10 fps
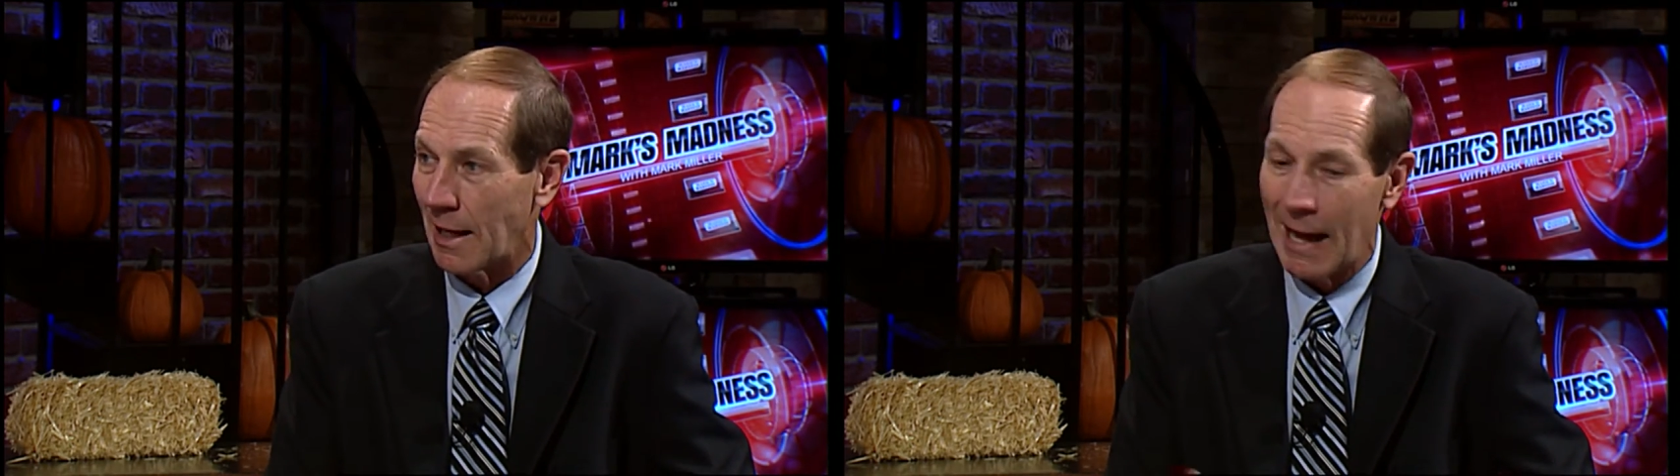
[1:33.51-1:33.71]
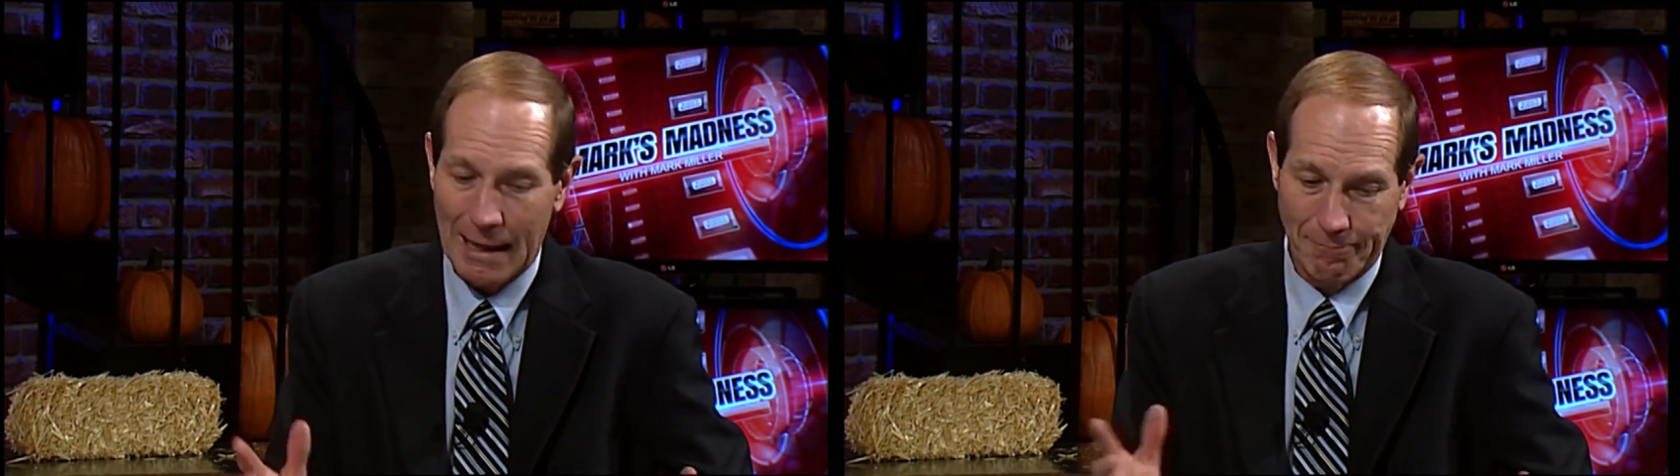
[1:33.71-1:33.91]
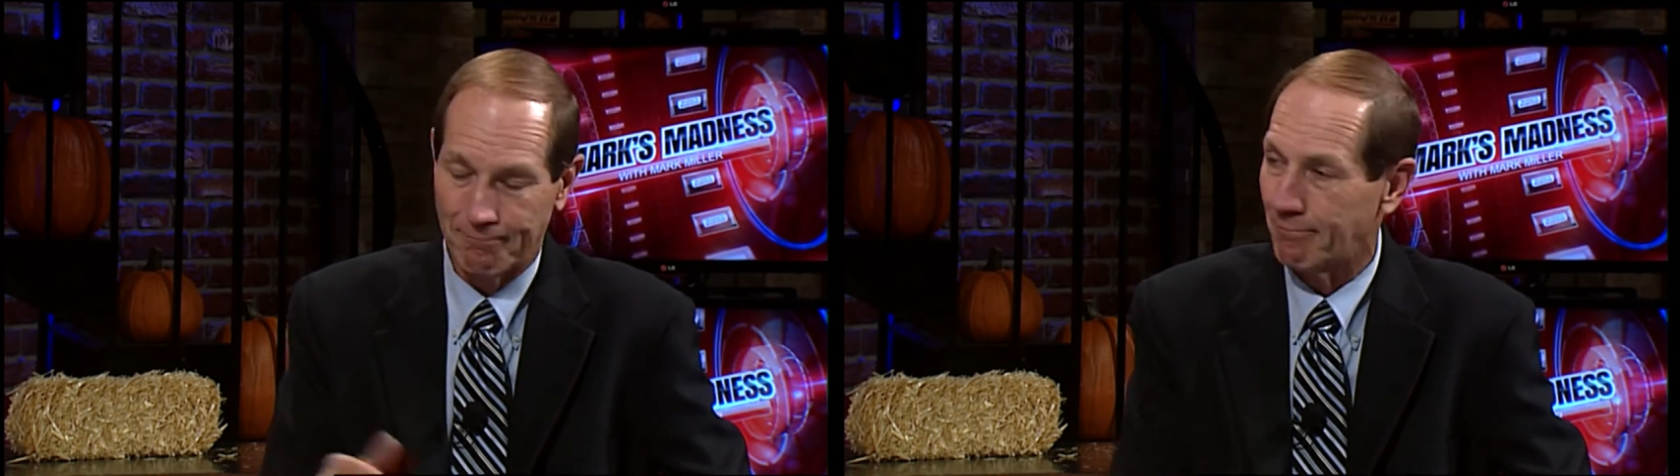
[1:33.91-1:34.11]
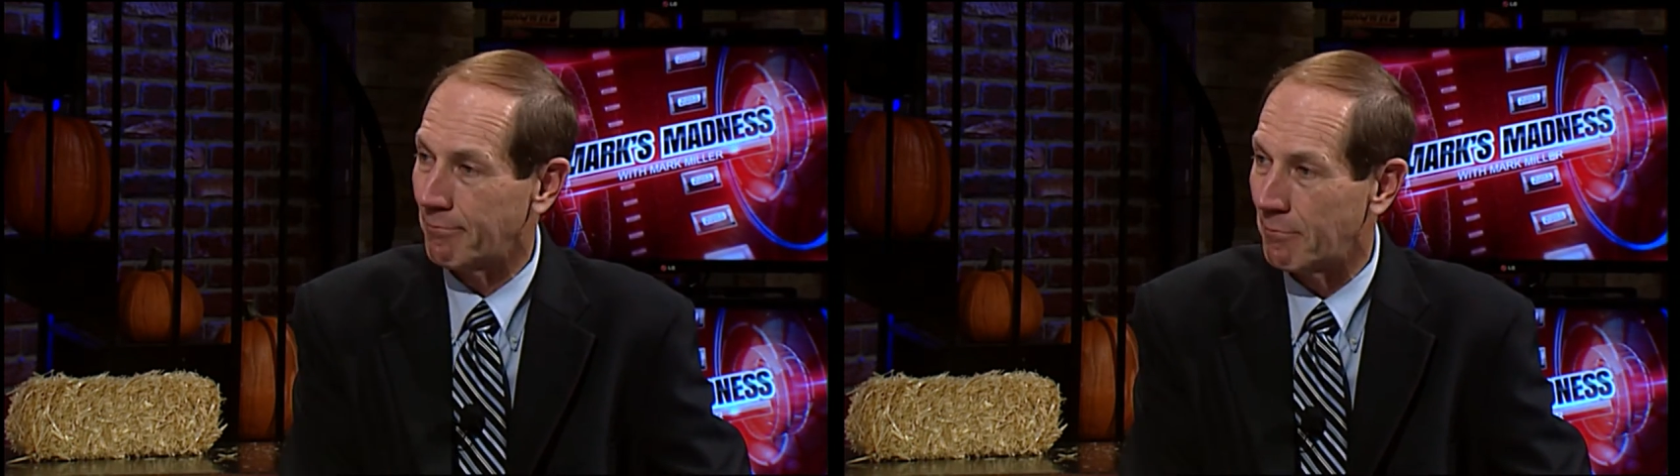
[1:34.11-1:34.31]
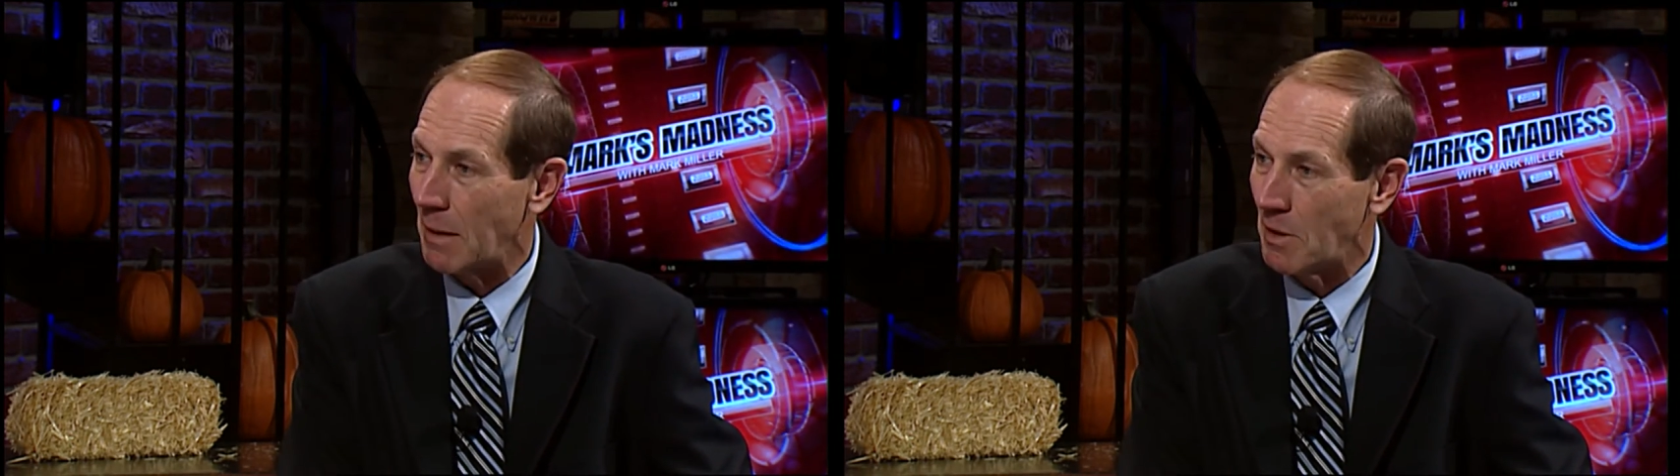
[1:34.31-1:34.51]
hot,
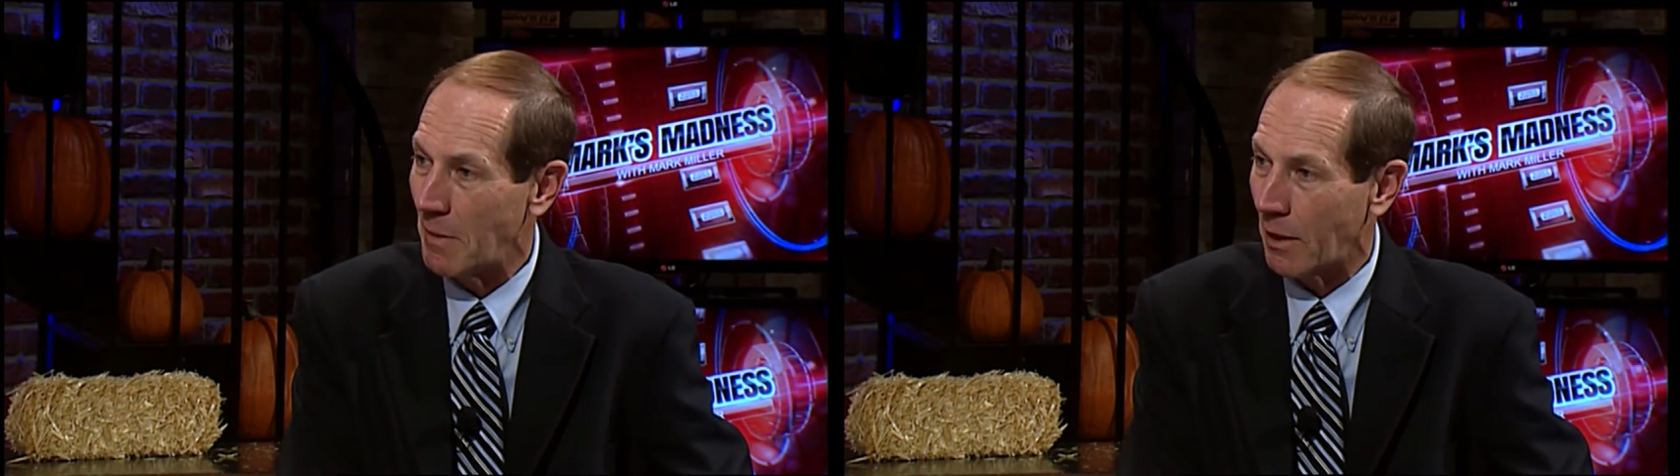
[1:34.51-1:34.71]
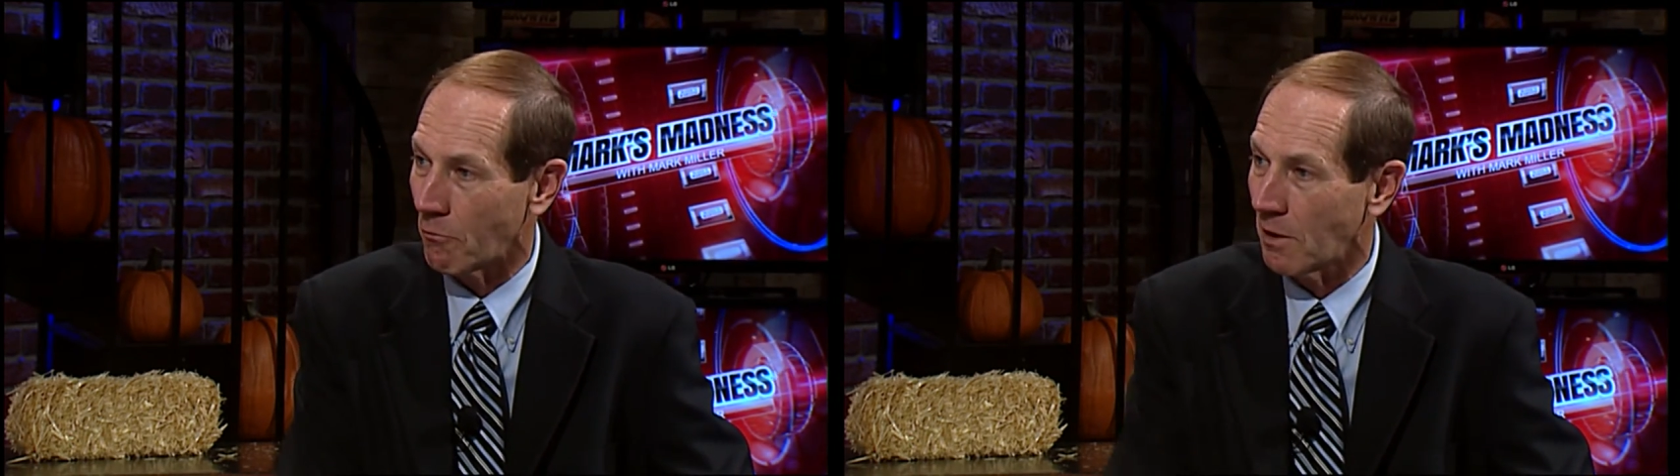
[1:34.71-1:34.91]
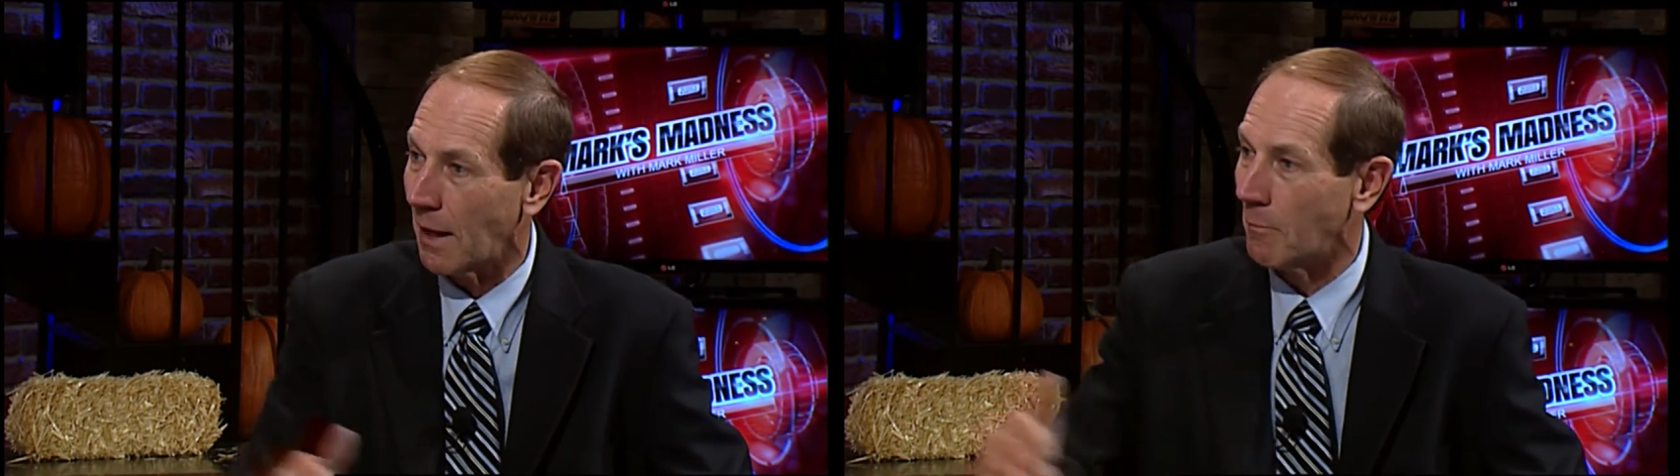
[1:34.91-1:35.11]
maybe you make a run like